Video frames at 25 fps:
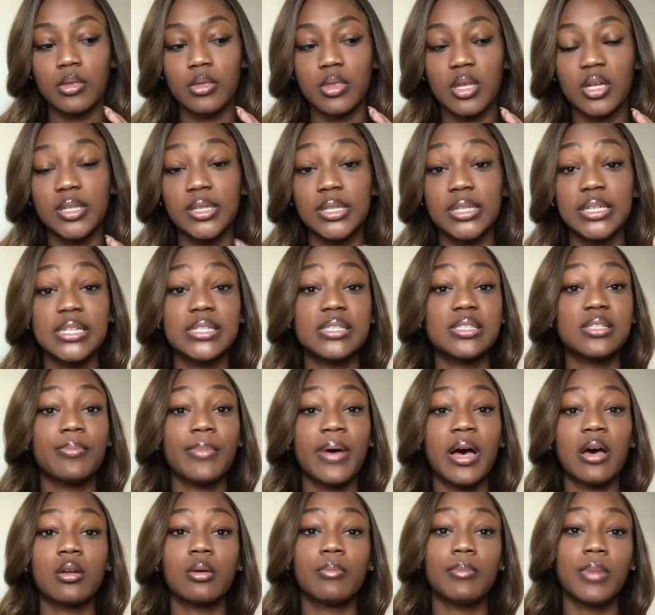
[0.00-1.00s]
the least
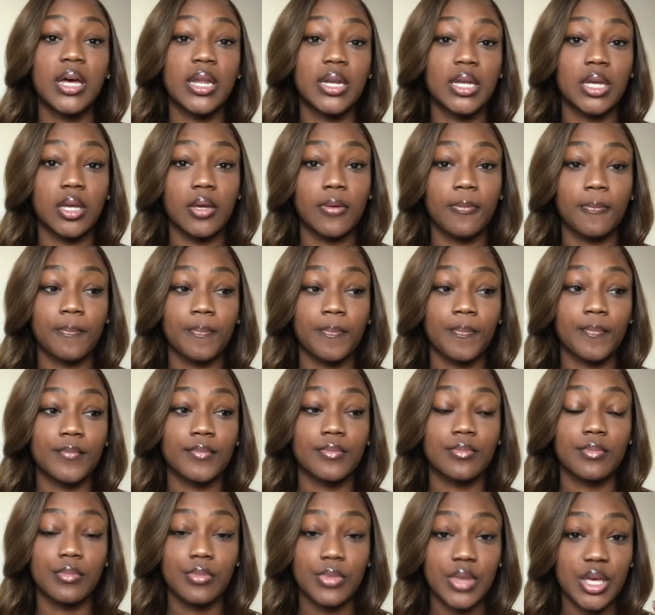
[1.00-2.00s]
amount of money
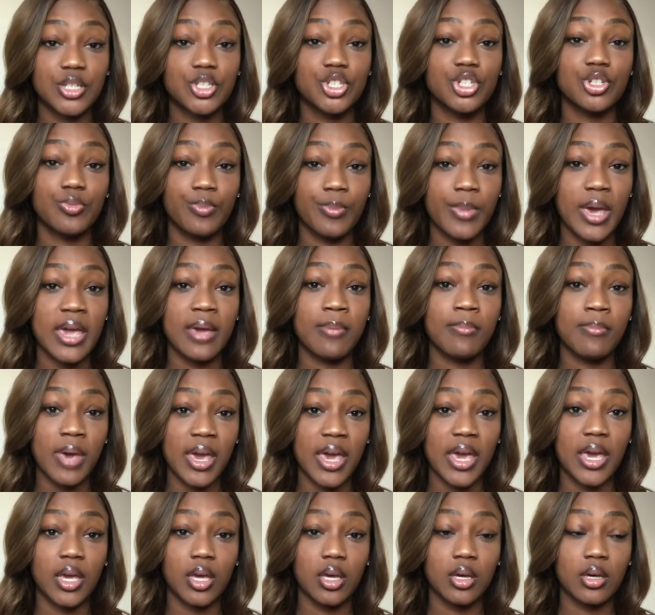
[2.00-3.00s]
that you may
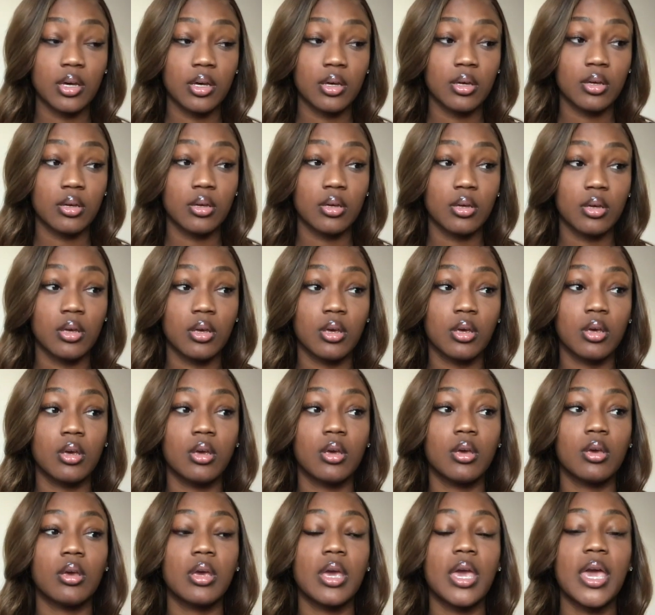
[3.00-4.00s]
make
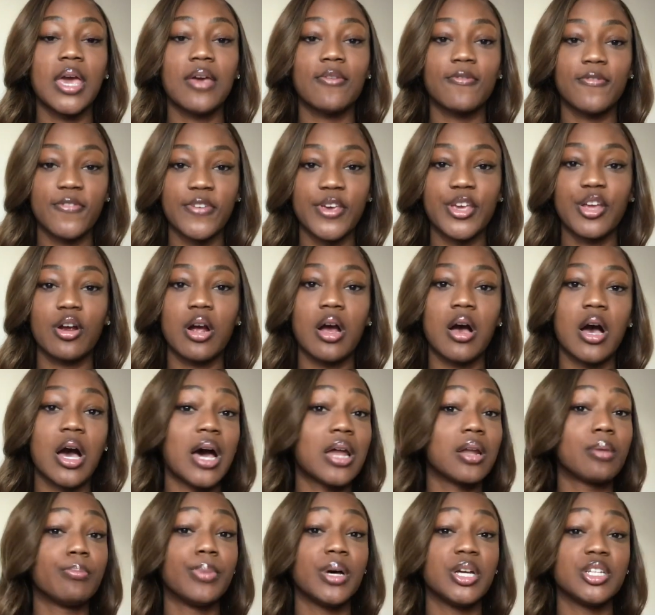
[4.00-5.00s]
and figure out
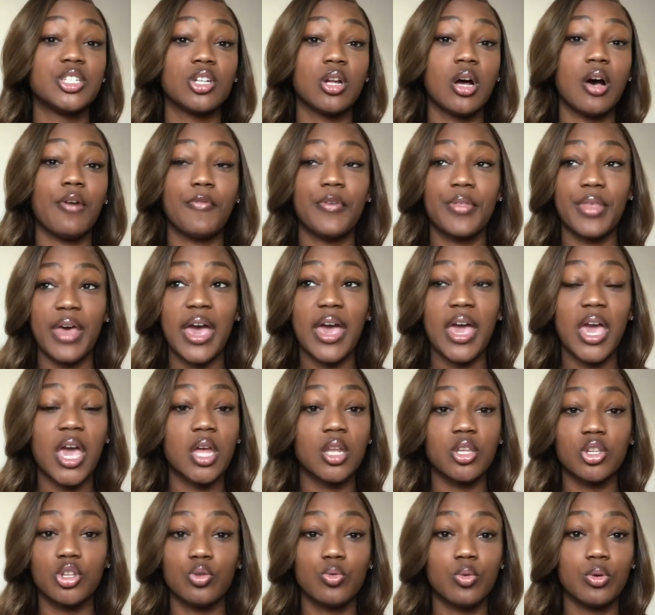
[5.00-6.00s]
how to budget off of that,
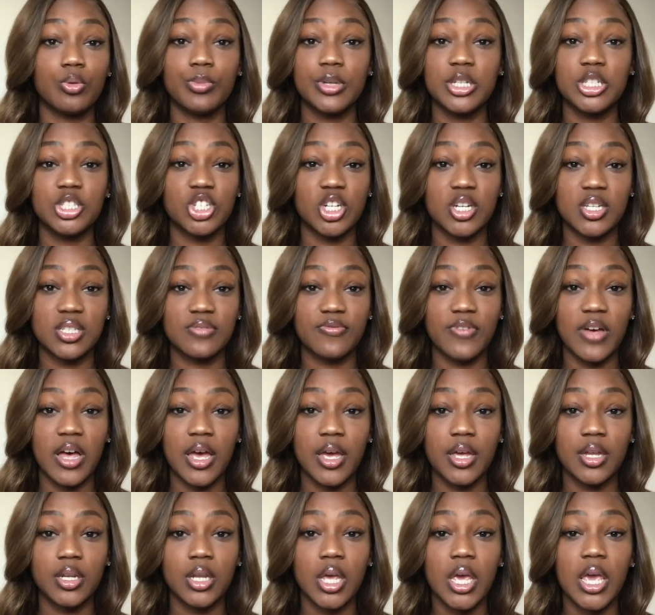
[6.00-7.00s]
and you will be just
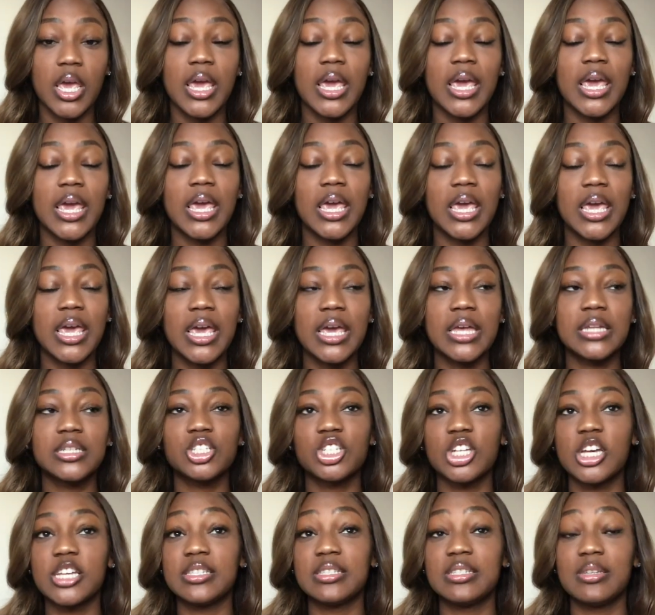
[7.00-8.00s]
fine. It
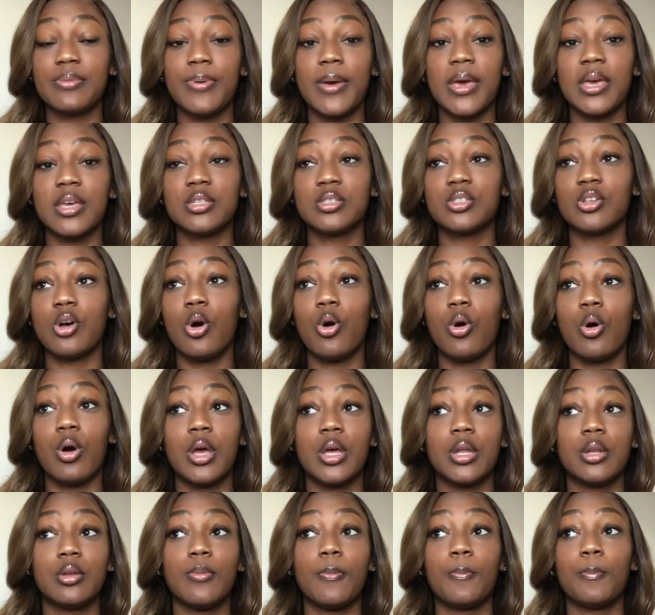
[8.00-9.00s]
just depends
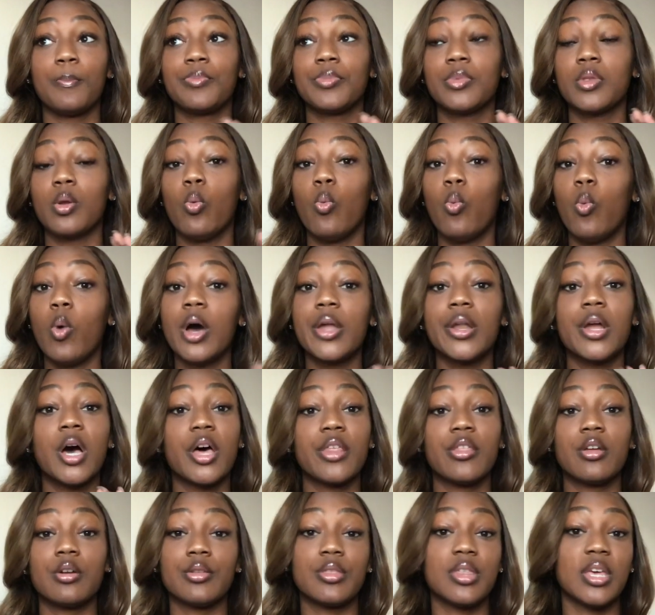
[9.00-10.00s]
on what
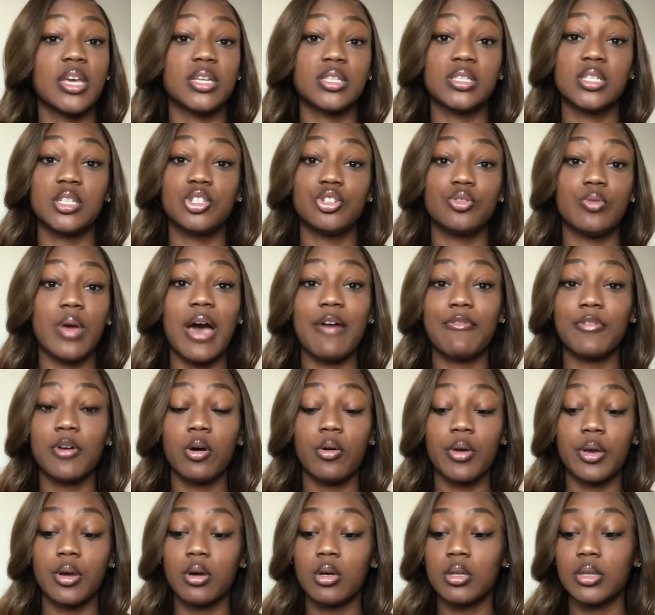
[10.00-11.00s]
other things that you have
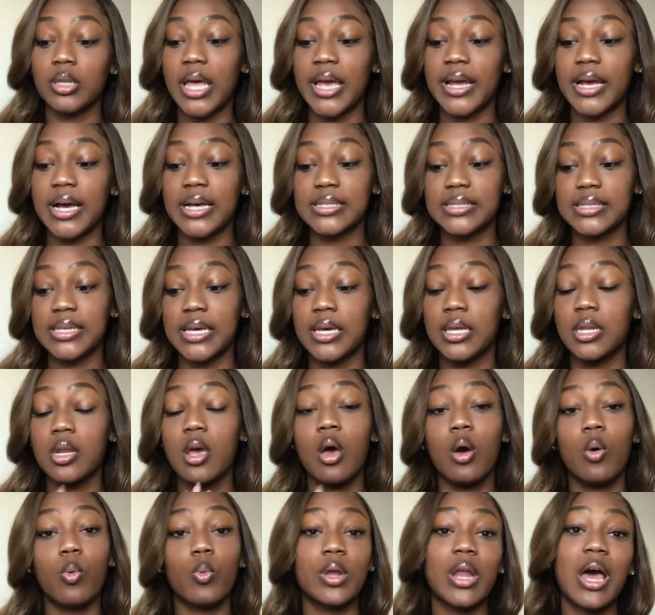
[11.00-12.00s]
going on. Like I said,
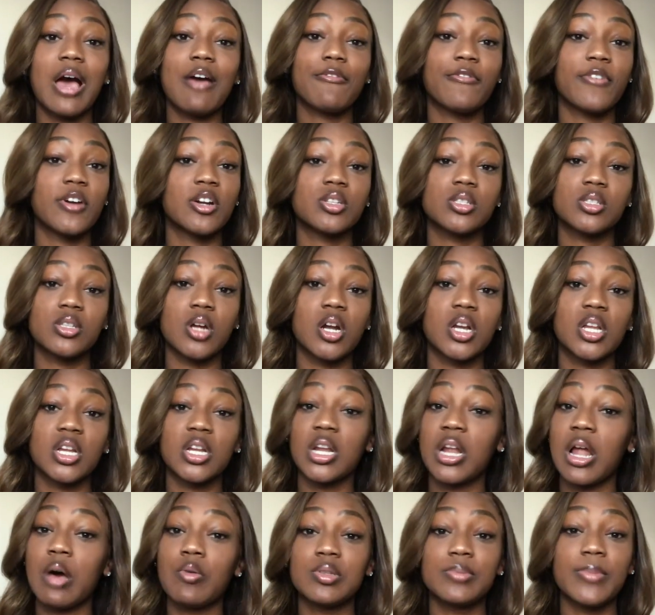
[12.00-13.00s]
when I first started
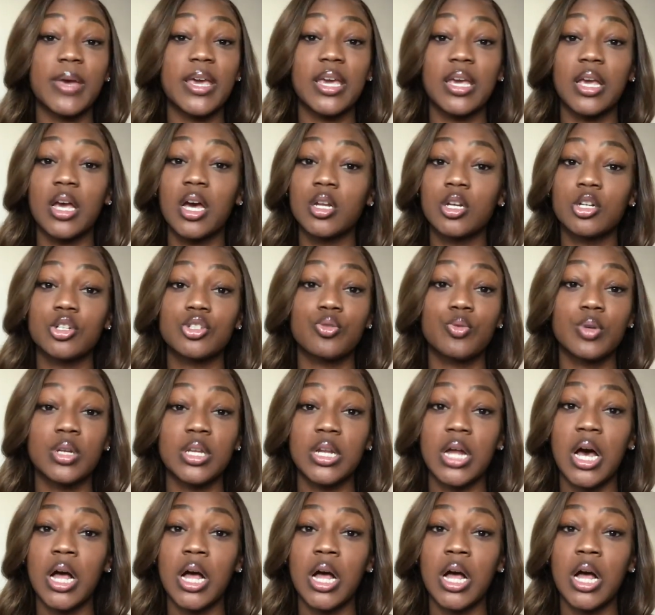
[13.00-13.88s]
and I was making under $20